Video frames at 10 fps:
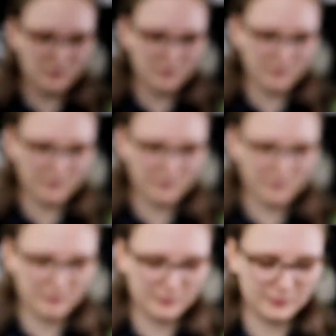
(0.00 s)

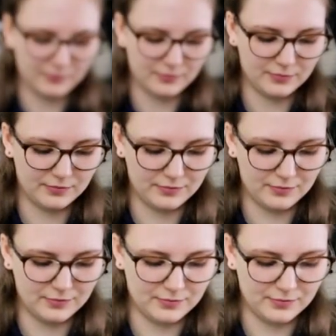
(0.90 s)

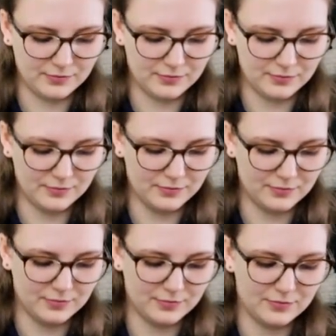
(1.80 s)
No words are spoken by the person on screen.